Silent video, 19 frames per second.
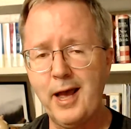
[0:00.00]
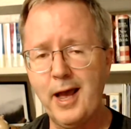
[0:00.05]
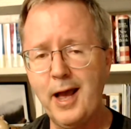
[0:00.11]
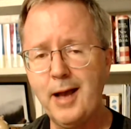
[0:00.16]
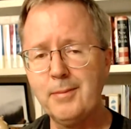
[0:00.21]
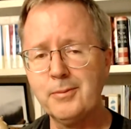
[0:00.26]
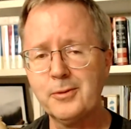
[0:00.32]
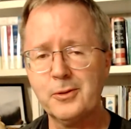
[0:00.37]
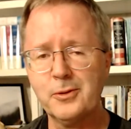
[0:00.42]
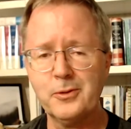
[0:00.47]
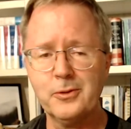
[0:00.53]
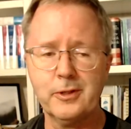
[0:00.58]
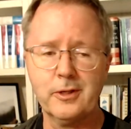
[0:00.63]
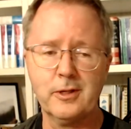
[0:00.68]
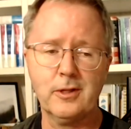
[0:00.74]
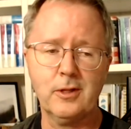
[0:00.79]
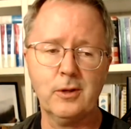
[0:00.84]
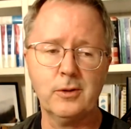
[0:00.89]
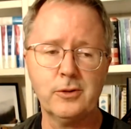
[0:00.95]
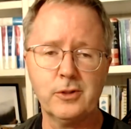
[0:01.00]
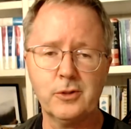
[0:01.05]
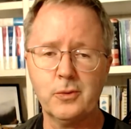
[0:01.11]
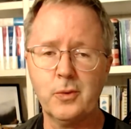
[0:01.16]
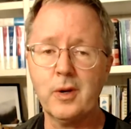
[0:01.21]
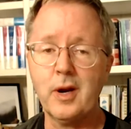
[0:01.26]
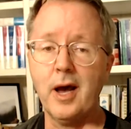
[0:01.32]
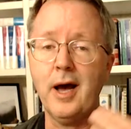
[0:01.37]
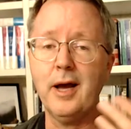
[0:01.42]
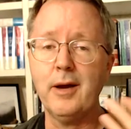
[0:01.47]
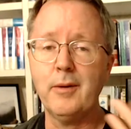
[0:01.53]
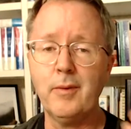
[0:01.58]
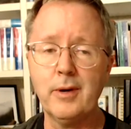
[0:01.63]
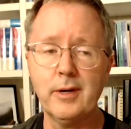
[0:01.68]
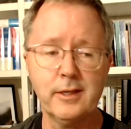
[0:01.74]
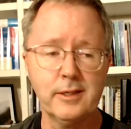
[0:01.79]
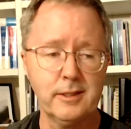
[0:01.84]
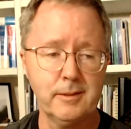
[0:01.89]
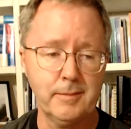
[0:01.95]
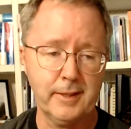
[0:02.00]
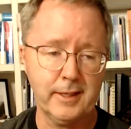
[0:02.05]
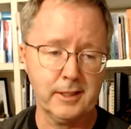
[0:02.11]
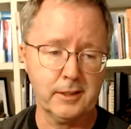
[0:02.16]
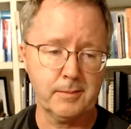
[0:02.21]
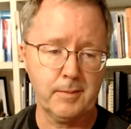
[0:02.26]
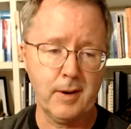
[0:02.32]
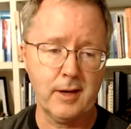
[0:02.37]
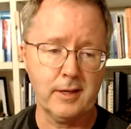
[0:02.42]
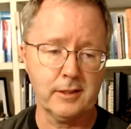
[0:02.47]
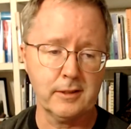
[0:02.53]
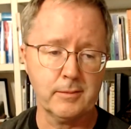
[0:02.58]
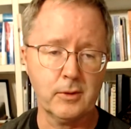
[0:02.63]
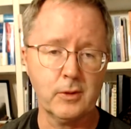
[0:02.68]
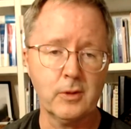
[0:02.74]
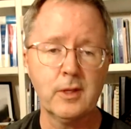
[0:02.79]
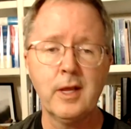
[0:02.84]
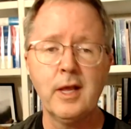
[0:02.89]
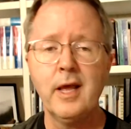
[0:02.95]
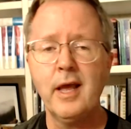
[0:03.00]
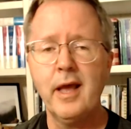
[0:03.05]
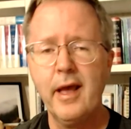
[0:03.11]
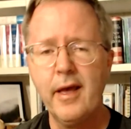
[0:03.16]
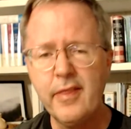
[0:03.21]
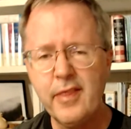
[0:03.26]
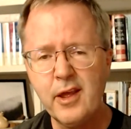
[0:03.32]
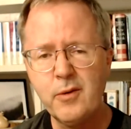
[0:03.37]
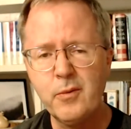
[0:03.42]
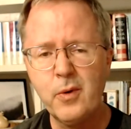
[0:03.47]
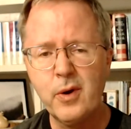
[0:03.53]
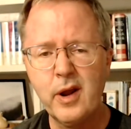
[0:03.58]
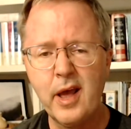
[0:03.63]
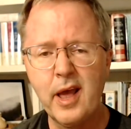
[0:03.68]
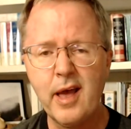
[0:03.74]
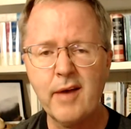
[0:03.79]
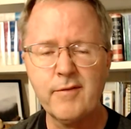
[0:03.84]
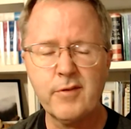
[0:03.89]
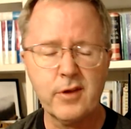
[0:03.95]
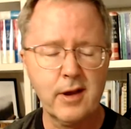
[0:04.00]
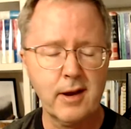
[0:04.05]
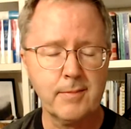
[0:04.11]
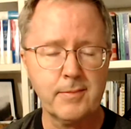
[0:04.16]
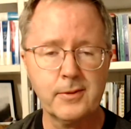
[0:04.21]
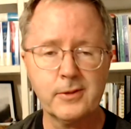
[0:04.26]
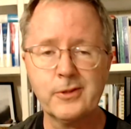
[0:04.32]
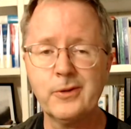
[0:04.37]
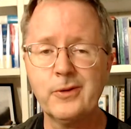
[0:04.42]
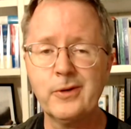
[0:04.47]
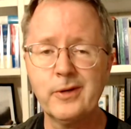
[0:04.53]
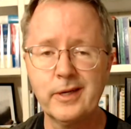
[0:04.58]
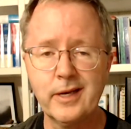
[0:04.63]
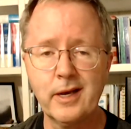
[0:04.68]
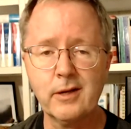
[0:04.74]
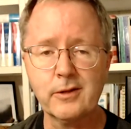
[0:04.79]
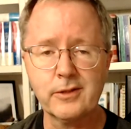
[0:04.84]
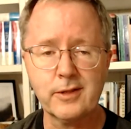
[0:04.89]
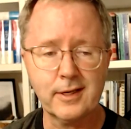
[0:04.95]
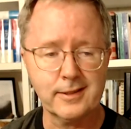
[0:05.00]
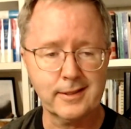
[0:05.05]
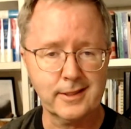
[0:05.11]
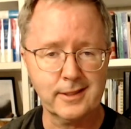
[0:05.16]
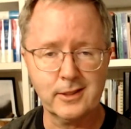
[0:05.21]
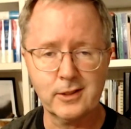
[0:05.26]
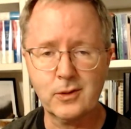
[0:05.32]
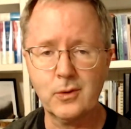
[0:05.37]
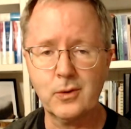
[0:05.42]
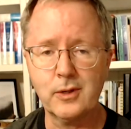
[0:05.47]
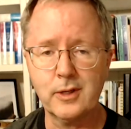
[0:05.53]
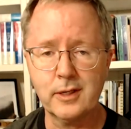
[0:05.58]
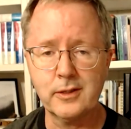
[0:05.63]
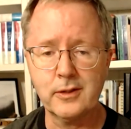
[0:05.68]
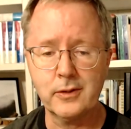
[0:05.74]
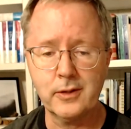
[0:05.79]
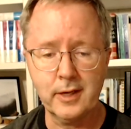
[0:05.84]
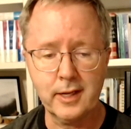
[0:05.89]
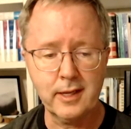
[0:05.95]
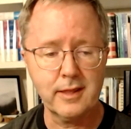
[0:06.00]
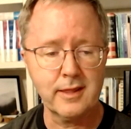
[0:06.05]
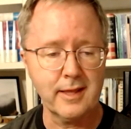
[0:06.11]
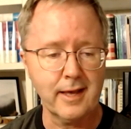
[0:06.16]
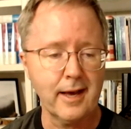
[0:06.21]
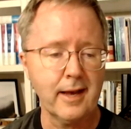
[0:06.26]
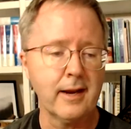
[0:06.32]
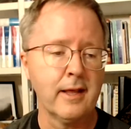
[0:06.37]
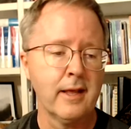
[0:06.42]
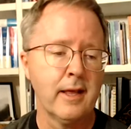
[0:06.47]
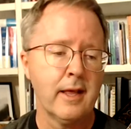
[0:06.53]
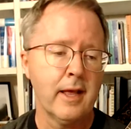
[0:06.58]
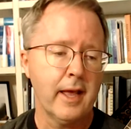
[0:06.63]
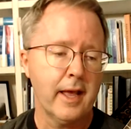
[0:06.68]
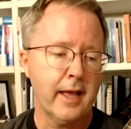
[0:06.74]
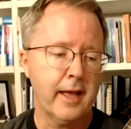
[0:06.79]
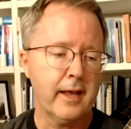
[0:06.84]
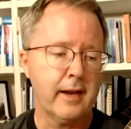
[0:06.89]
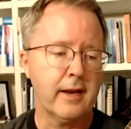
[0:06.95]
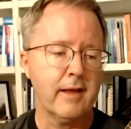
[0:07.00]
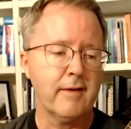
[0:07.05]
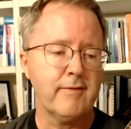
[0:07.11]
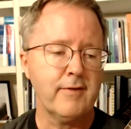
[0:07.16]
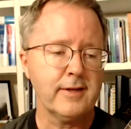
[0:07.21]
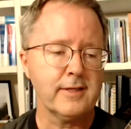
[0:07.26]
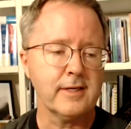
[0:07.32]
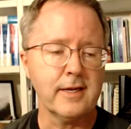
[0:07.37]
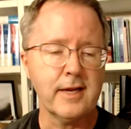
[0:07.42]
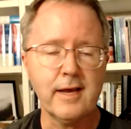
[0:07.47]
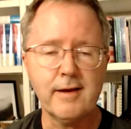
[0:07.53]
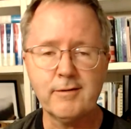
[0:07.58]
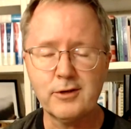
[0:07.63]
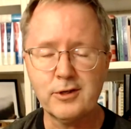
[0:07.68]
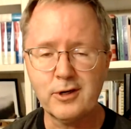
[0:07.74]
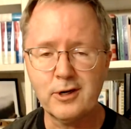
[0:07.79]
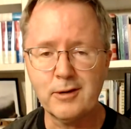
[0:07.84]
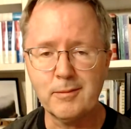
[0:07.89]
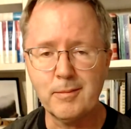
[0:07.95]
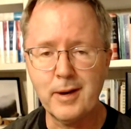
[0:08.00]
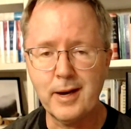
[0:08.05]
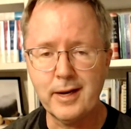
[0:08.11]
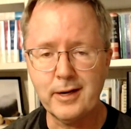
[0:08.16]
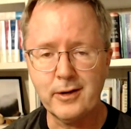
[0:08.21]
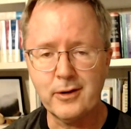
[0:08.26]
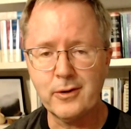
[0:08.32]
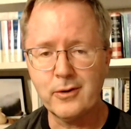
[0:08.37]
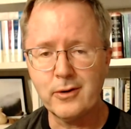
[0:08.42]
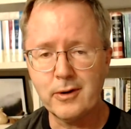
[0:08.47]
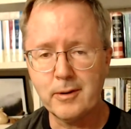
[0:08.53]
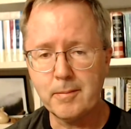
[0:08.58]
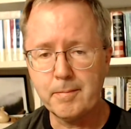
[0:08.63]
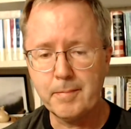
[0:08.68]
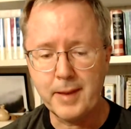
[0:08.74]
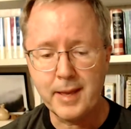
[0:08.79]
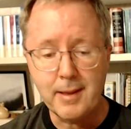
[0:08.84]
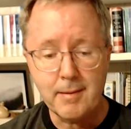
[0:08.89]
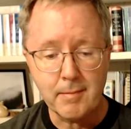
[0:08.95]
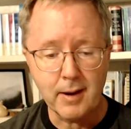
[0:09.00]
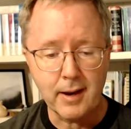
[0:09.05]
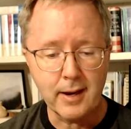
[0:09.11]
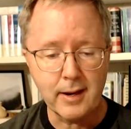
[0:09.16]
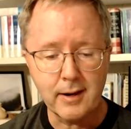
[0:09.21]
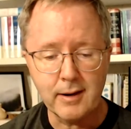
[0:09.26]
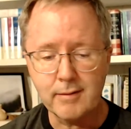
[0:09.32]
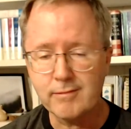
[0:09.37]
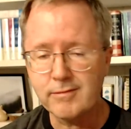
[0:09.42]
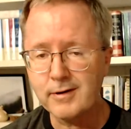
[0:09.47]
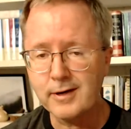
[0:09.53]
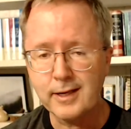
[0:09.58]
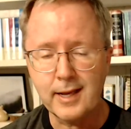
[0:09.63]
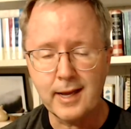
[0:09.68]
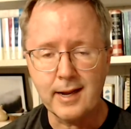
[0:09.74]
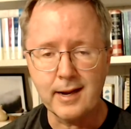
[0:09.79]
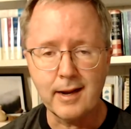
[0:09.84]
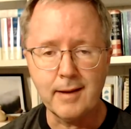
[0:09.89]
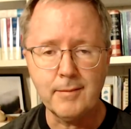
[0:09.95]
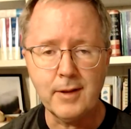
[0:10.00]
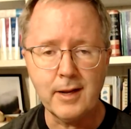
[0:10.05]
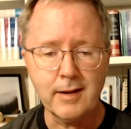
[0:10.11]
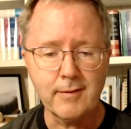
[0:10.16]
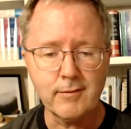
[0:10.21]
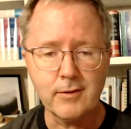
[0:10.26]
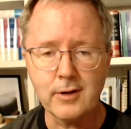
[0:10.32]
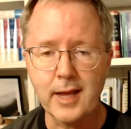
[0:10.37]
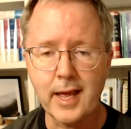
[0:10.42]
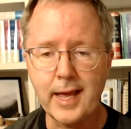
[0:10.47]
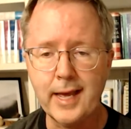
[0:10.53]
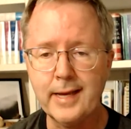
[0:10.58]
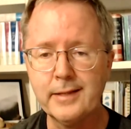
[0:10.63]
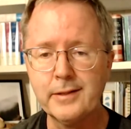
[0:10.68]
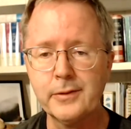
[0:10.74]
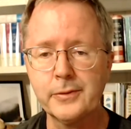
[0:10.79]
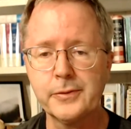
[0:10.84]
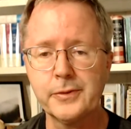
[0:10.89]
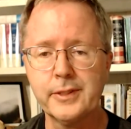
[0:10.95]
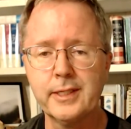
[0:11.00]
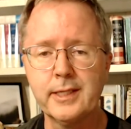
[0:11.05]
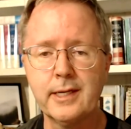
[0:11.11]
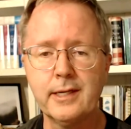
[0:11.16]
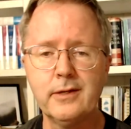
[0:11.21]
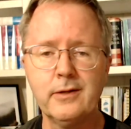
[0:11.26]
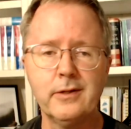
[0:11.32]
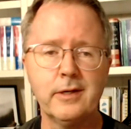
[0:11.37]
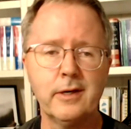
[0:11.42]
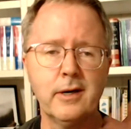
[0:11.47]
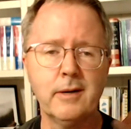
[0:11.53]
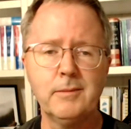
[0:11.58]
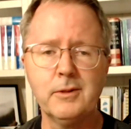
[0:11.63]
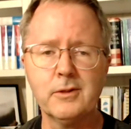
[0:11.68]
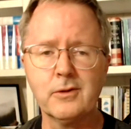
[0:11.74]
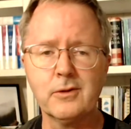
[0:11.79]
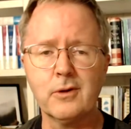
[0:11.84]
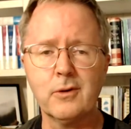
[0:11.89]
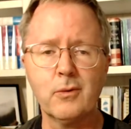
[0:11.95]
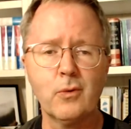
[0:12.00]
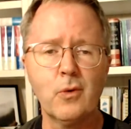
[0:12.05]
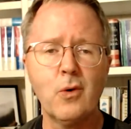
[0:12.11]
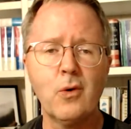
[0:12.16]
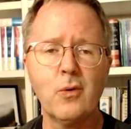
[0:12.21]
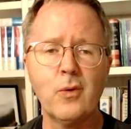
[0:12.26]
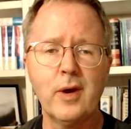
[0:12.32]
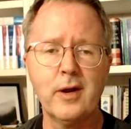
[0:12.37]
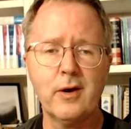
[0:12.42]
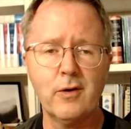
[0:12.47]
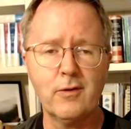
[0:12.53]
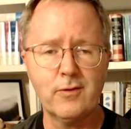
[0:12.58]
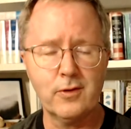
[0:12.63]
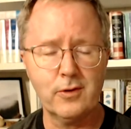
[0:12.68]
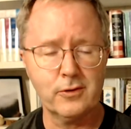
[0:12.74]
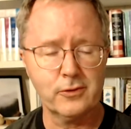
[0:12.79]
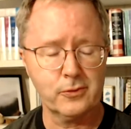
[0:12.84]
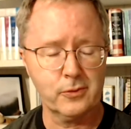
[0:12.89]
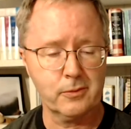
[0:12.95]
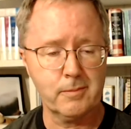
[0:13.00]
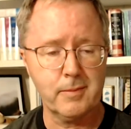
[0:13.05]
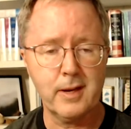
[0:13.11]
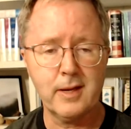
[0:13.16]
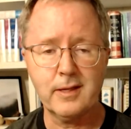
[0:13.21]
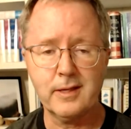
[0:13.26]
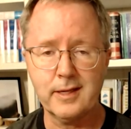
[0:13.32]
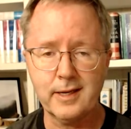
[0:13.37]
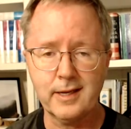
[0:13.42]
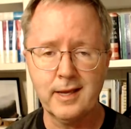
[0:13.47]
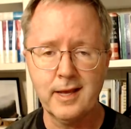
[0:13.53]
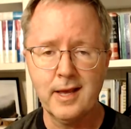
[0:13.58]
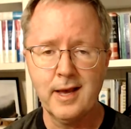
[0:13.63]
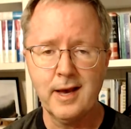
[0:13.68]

absolutely close to what I want it to be as possible. And then when I have the opportunity, I'll toss in a chord underneath that. And if it's an F sharp minor or a B minor, forget it. I'm not even going to add those in under there. I'm just going to roll right over those with melody.